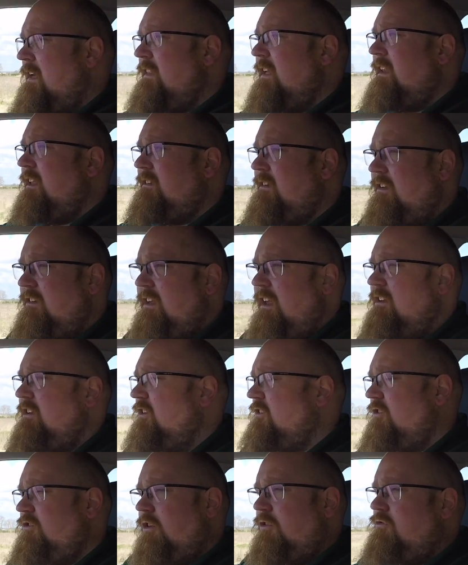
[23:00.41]
then, as I said,
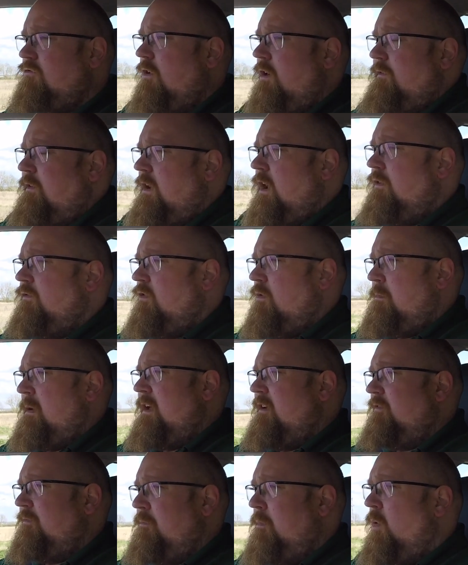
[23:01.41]
as you're just driving over a
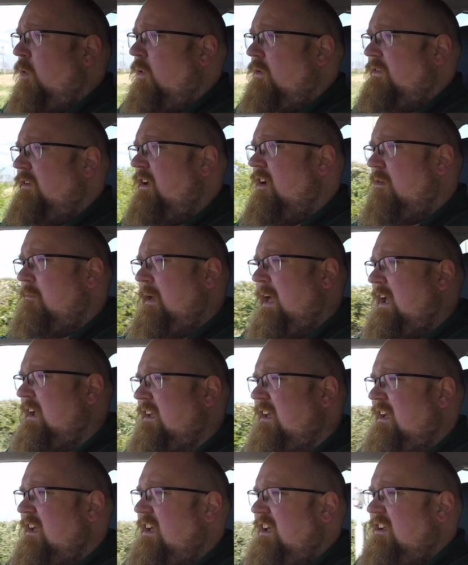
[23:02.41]
bit of poor
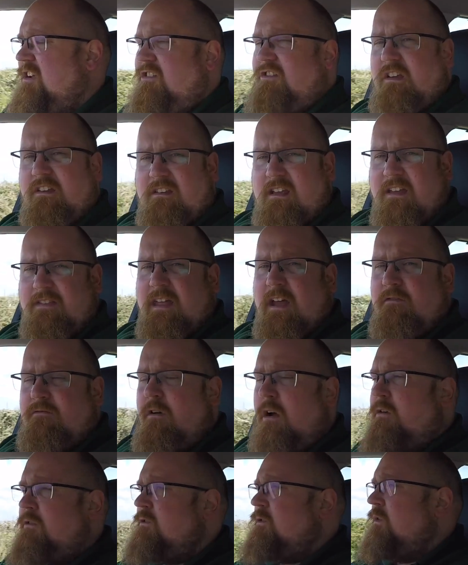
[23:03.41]
tarmac, you just get that
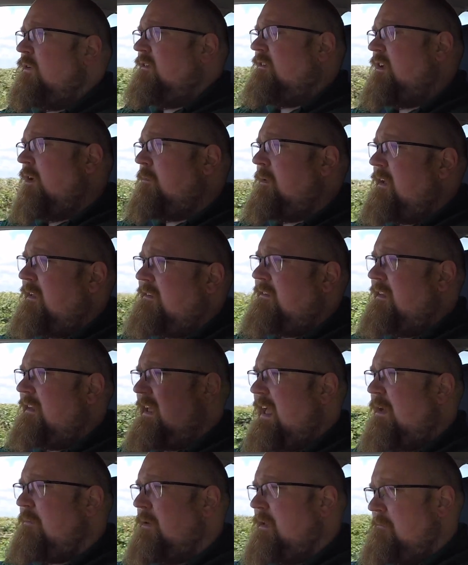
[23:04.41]
road noise coming into the
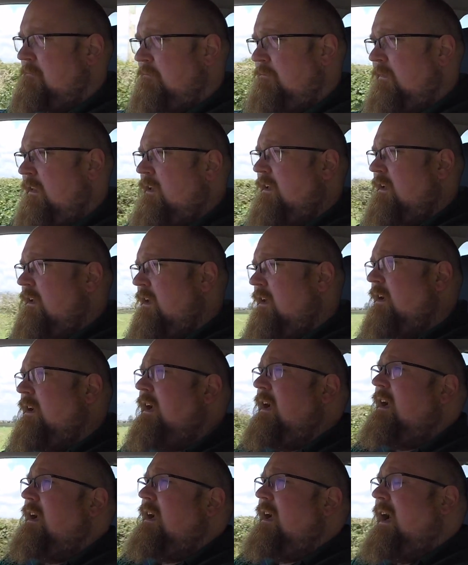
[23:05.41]
cabin.
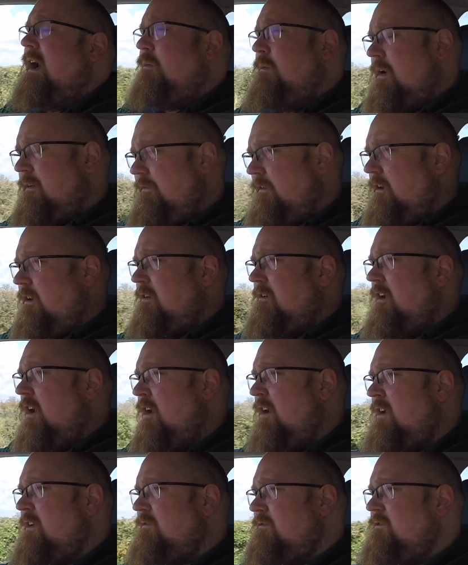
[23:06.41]
However, I've